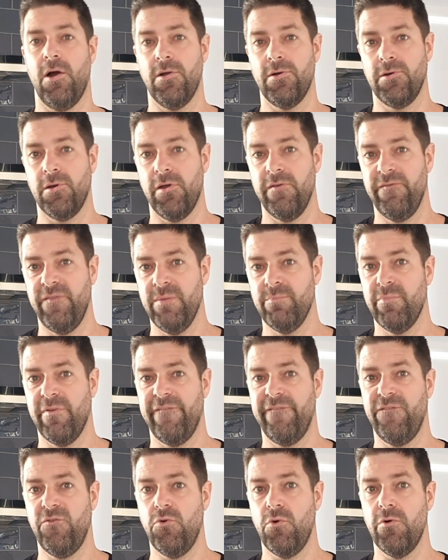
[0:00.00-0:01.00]
on November
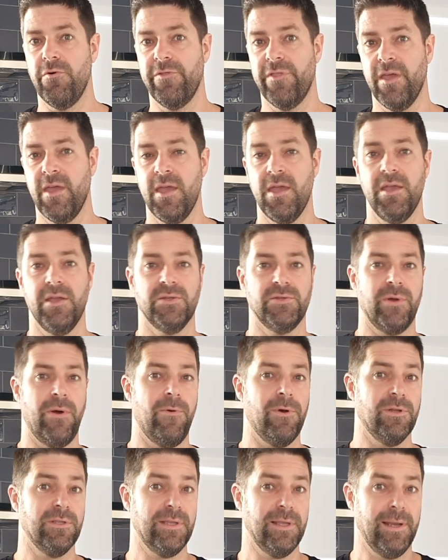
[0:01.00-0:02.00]
4th. So I
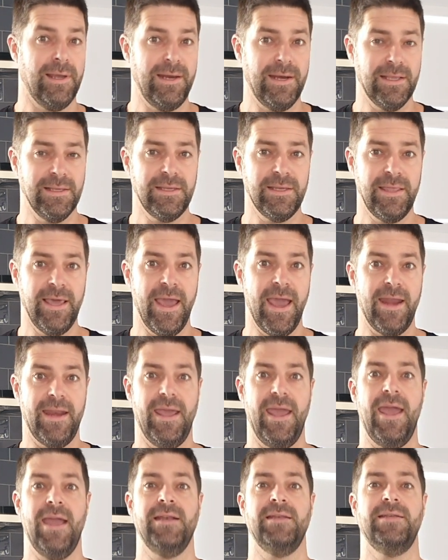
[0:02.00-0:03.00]
wanted to lean into
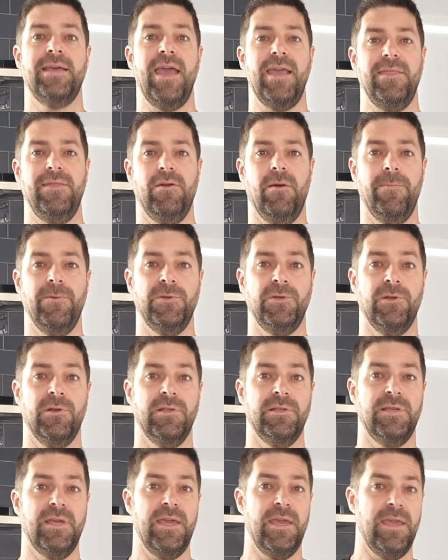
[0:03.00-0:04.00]
that and take the
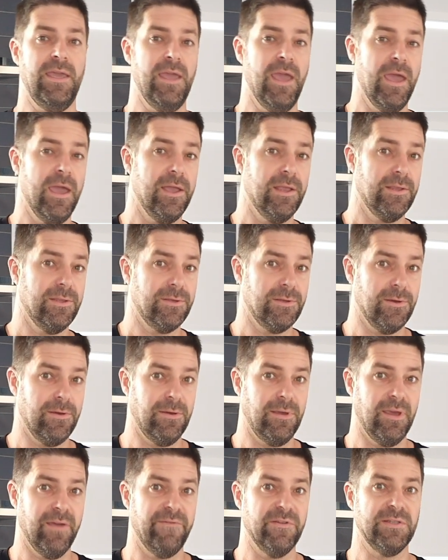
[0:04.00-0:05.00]
opportunity to
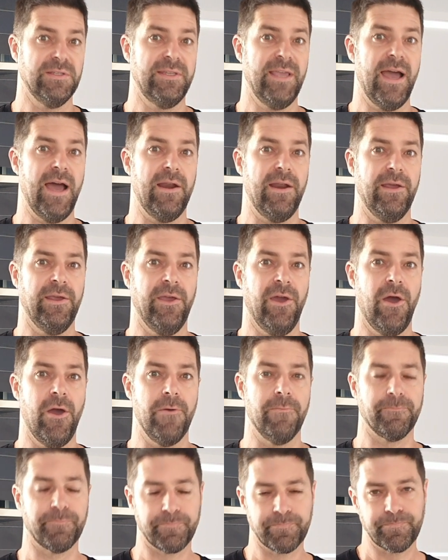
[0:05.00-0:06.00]
give a stout a go.
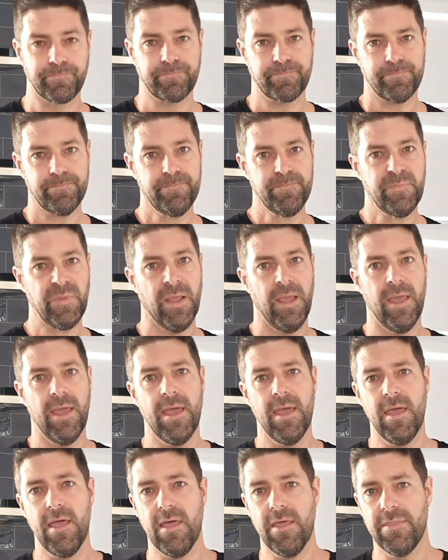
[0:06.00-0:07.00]

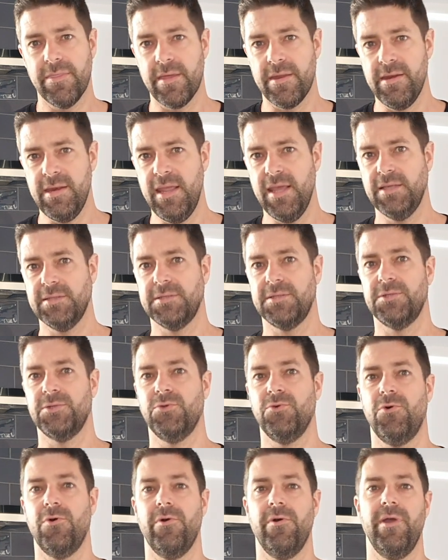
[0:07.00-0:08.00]
The next
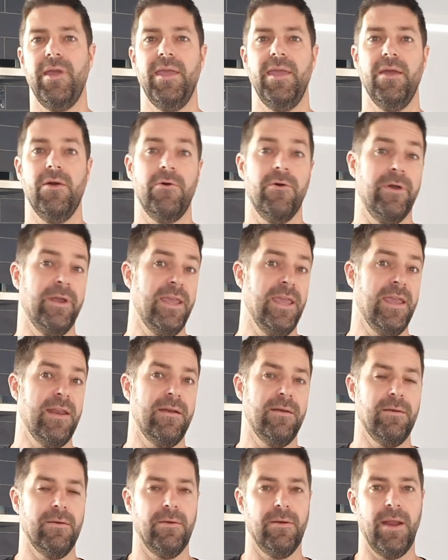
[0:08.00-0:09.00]
story, or
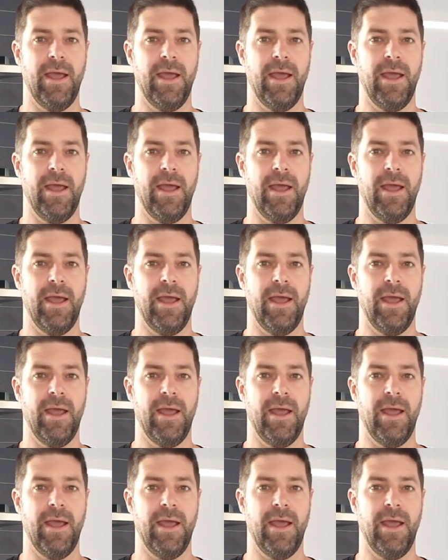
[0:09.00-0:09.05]
again,